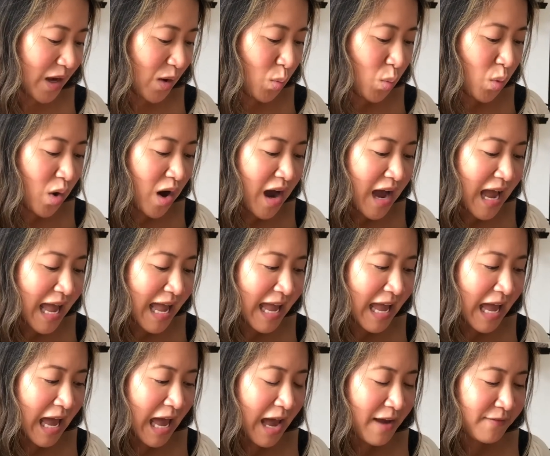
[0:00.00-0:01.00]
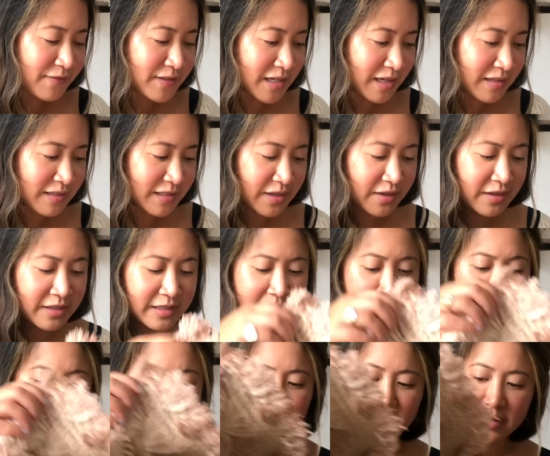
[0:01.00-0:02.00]
What I have done, so you can
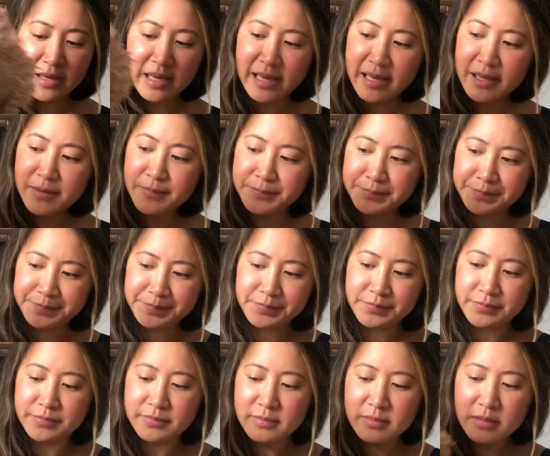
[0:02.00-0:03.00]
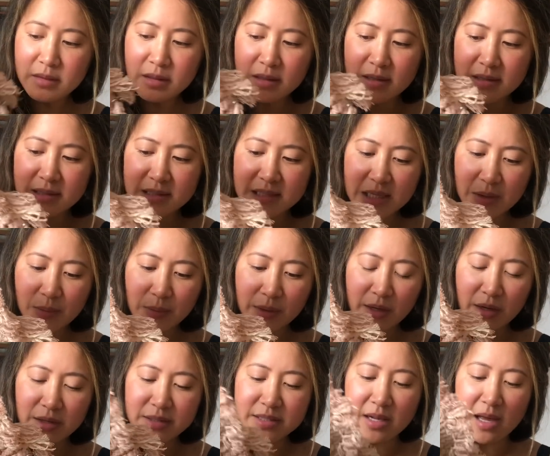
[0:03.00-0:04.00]
have a look here, see what
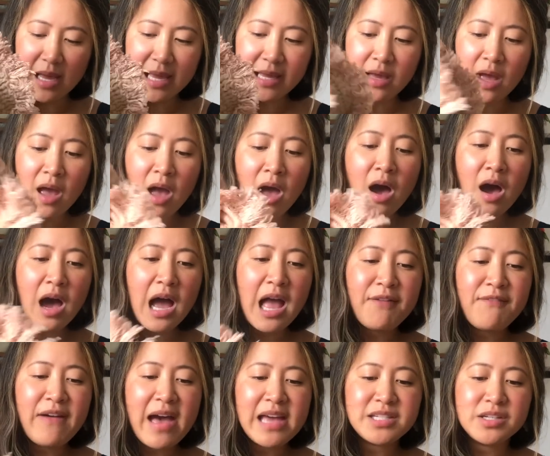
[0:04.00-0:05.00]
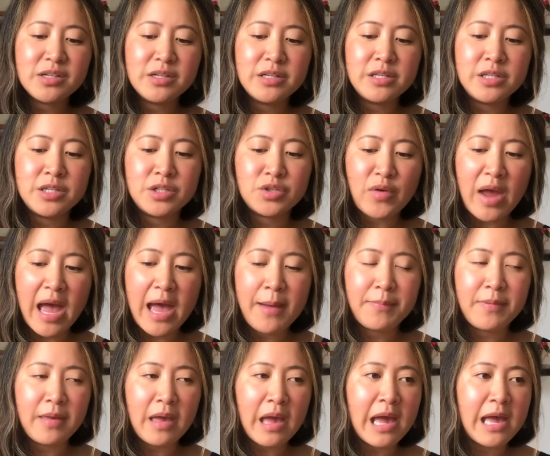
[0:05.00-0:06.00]
it looks like. I've added on a
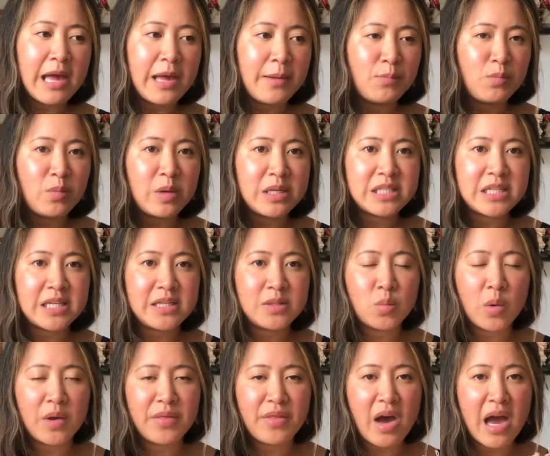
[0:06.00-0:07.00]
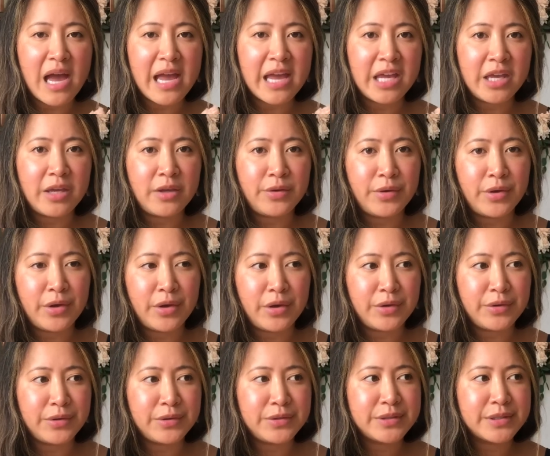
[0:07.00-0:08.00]
strap, which is one that I
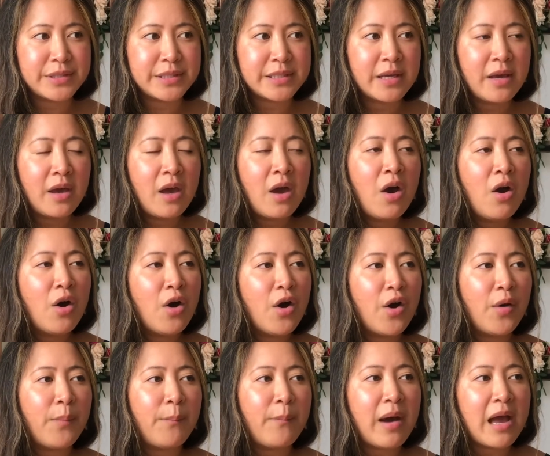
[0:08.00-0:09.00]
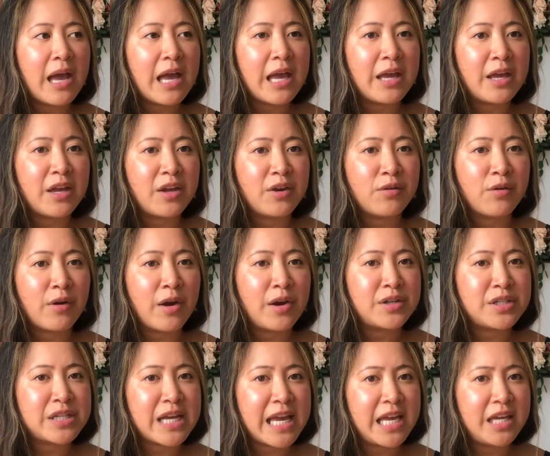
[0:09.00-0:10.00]
used on my
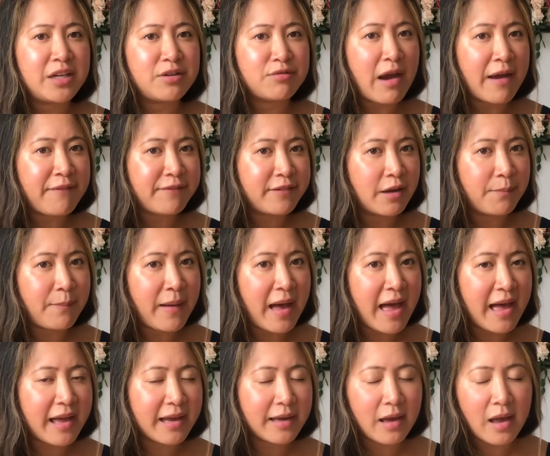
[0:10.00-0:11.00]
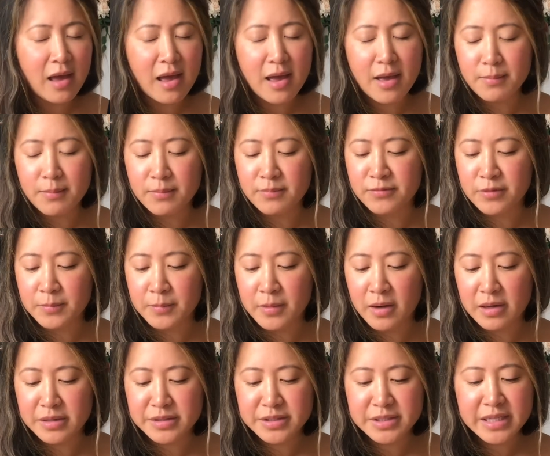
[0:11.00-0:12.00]
crocheted raffia bag from
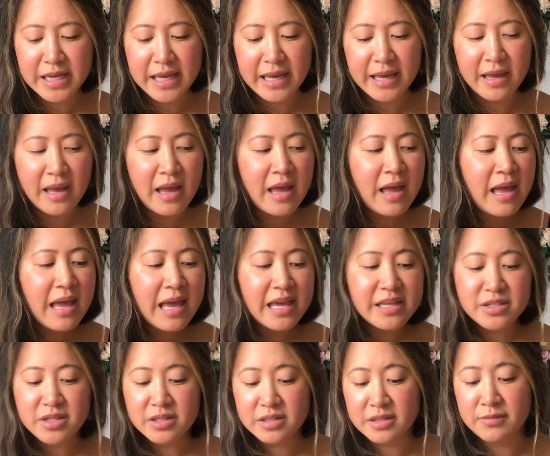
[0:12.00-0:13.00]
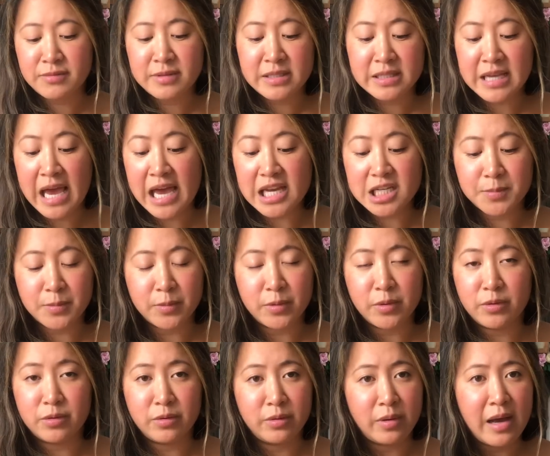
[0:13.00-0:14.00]
last year. It's just a
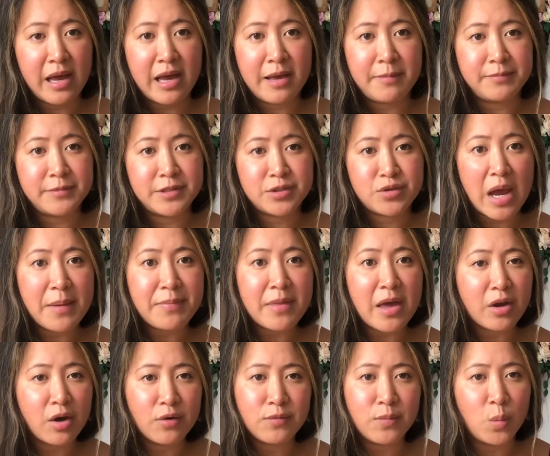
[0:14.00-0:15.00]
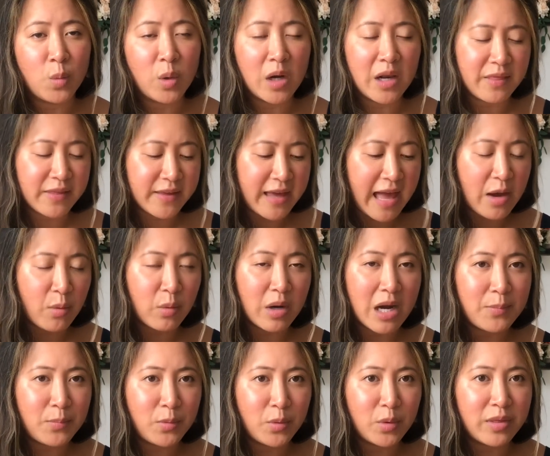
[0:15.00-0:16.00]
detachable strap that I got from Wool and the Gang when
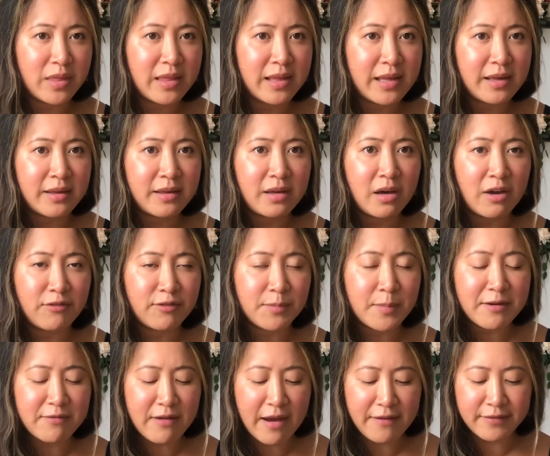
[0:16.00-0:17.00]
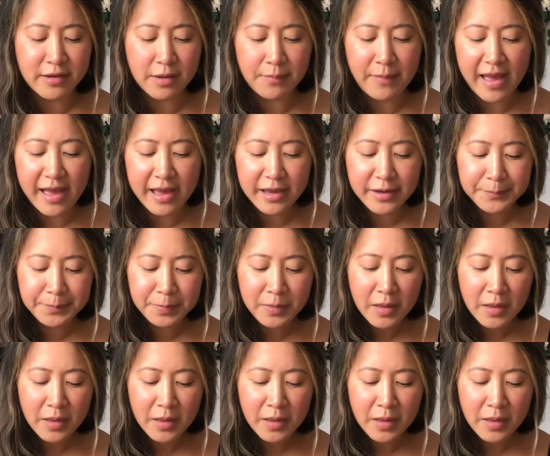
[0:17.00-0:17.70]
I bought the yarn for my raffia bag.